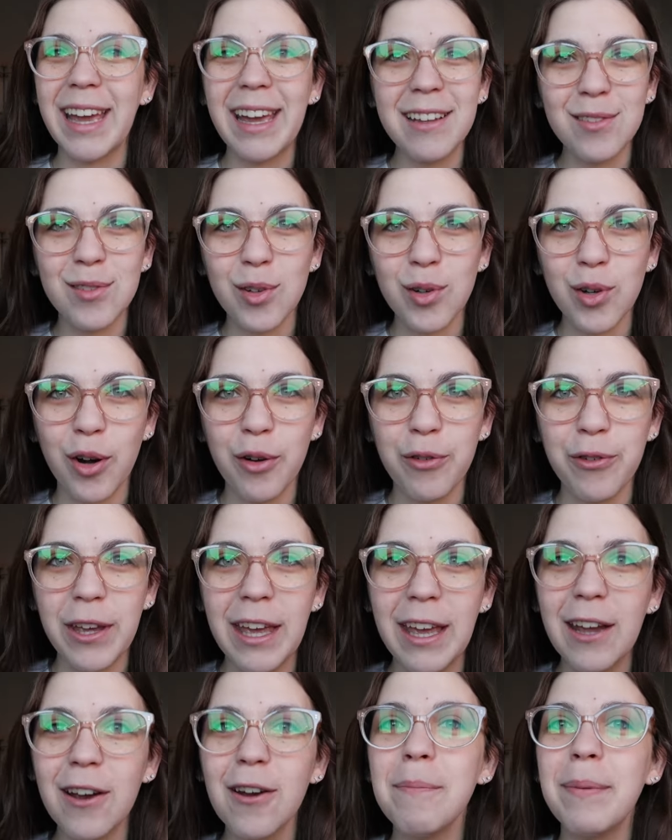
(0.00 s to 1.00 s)
get into
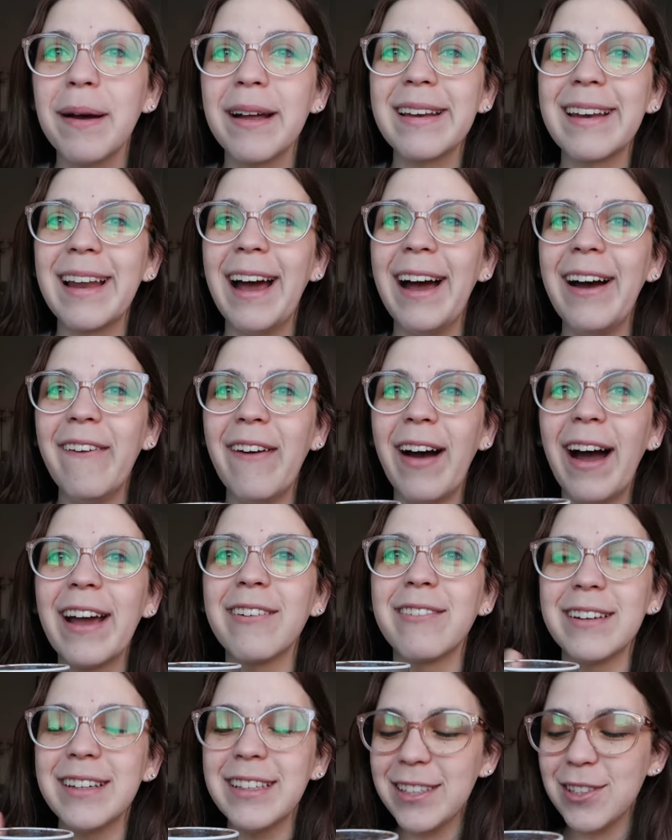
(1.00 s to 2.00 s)
coffee here, but now I
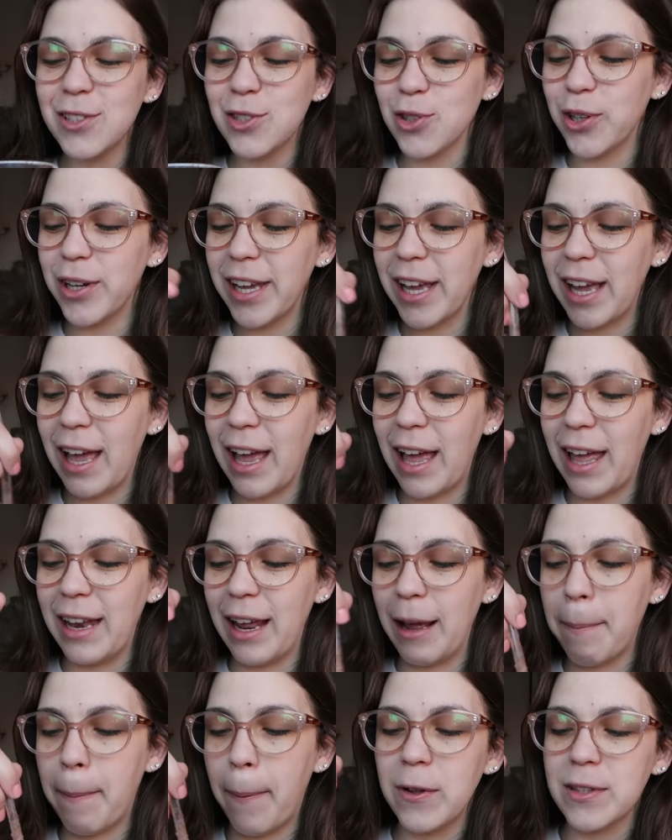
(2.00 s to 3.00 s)
really enjoy it,
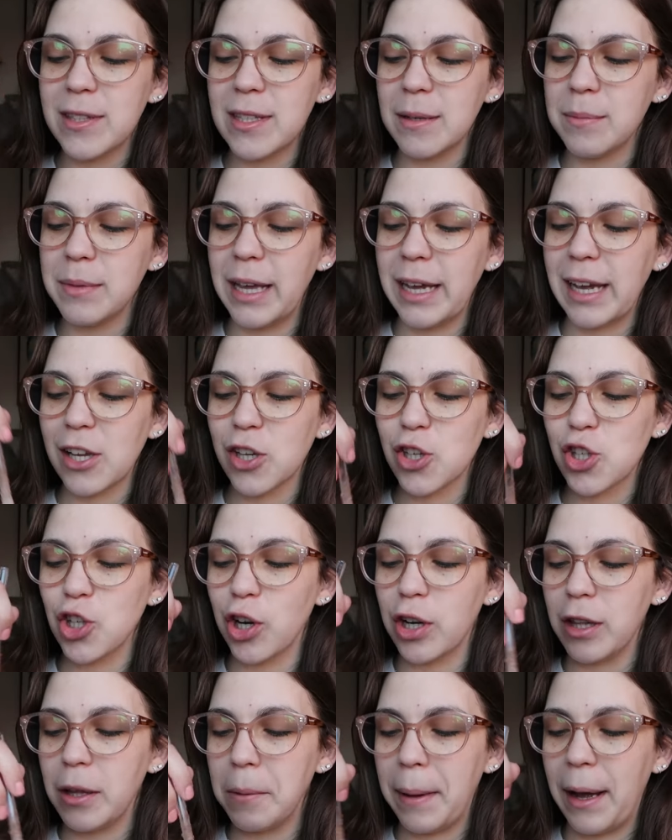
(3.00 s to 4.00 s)
and I put some like
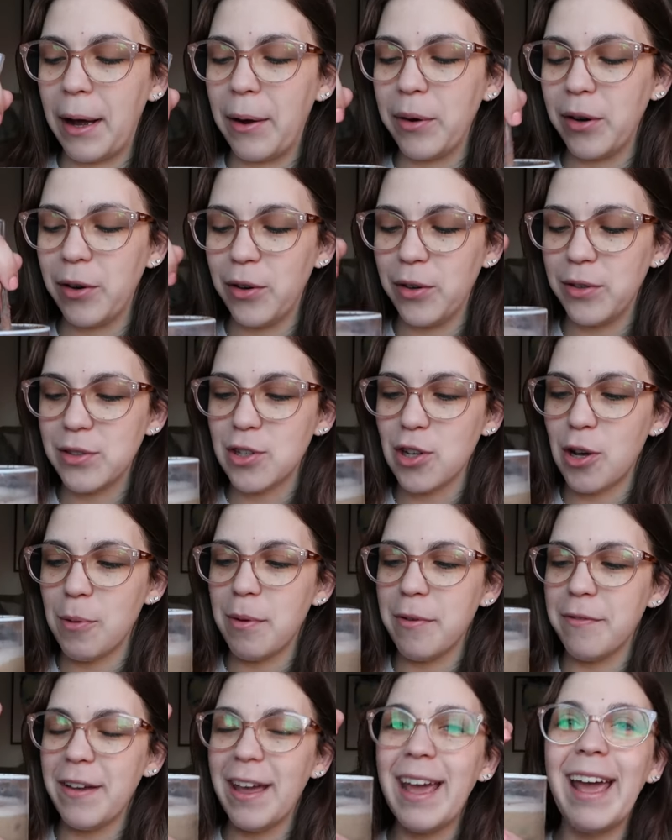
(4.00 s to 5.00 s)
chocolate powder on
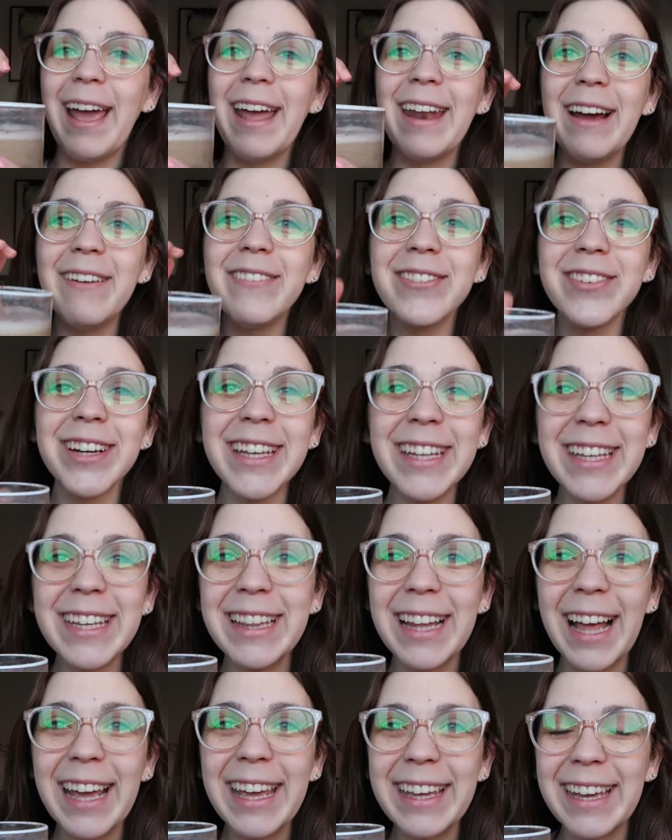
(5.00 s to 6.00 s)
top of it and I'm
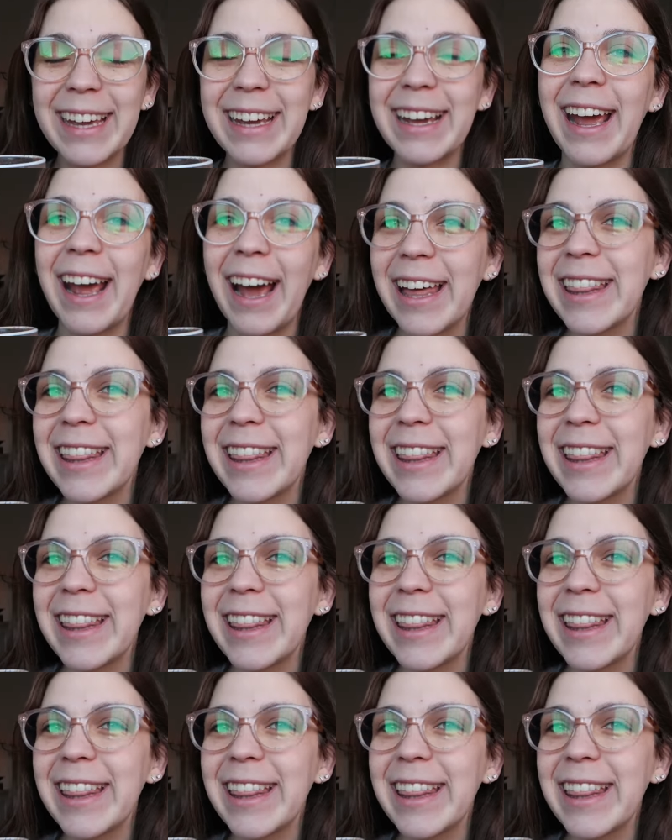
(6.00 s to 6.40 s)
really liking it.